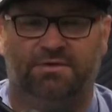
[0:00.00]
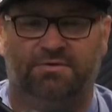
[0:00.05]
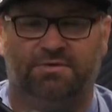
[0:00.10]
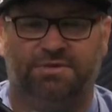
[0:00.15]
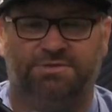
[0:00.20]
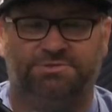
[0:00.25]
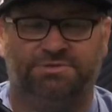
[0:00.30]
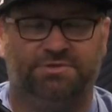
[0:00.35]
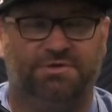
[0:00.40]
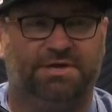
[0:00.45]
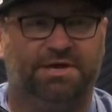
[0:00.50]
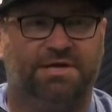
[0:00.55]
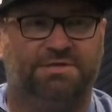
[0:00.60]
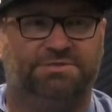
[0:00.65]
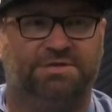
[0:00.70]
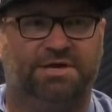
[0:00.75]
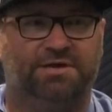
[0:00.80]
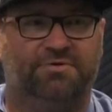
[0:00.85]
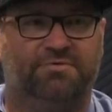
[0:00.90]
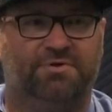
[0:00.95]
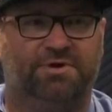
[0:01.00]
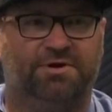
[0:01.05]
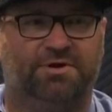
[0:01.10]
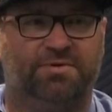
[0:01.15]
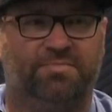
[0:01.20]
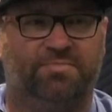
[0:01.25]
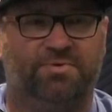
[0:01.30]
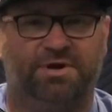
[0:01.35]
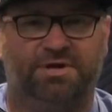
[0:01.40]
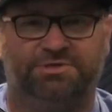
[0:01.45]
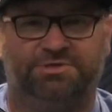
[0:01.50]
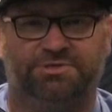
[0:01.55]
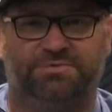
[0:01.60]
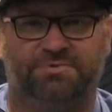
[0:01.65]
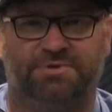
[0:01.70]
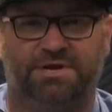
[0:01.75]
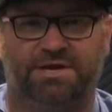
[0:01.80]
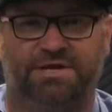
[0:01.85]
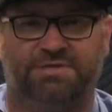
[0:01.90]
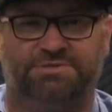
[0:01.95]
well, it's only got 10-to-1 compression,
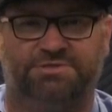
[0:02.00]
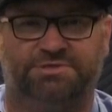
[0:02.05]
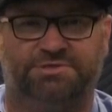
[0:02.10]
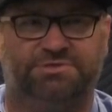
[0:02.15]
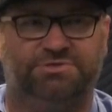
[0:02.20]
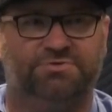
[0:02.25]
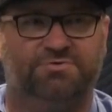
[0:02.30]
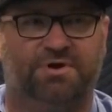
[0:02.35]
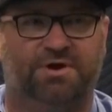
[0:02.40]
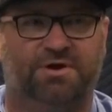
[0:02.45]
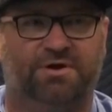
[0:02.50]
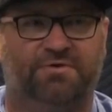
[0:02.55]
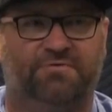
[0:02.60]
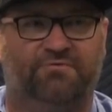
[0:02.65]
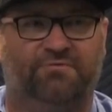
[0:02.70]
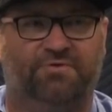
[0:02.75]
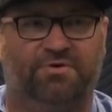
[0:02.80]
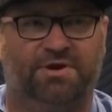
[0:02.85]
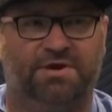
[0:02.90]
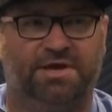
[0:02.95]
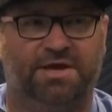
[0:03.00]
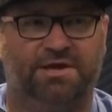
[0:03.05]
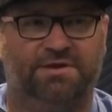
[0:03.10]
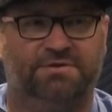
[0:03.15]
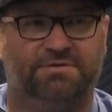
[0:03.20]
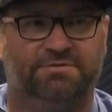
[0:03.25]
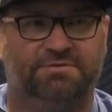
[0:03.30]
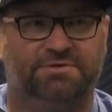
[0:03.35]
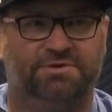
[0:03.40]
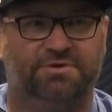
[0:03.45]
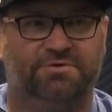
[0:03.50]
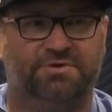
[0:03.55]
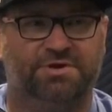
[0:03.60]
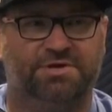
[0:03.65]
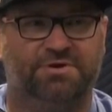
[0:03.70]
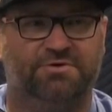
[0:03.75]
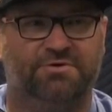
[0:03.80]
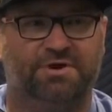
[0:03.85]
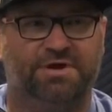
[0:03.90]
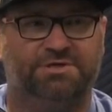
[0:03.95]
but it has a
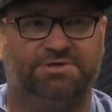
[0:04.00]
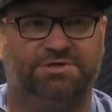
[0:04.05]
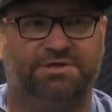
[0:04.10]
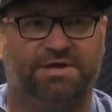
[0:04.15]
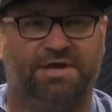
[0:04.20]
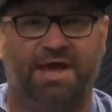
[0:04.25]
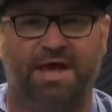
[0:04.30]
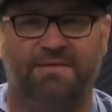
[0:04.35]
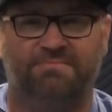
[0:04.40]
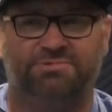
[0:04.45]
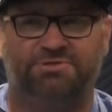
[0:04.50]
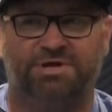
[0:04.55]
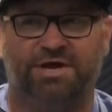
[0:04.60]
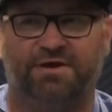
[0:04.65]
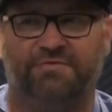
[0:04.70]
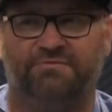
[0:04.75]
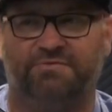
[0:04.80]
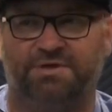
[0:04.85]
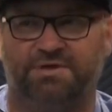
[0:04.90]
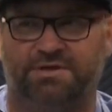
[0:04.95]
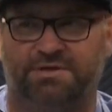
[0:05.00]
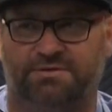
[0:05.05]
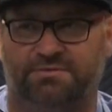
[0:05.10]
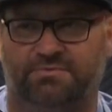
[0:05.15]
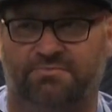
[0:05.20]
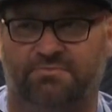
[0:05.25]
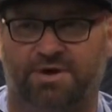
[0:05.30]
248-degree duration camshaft in it.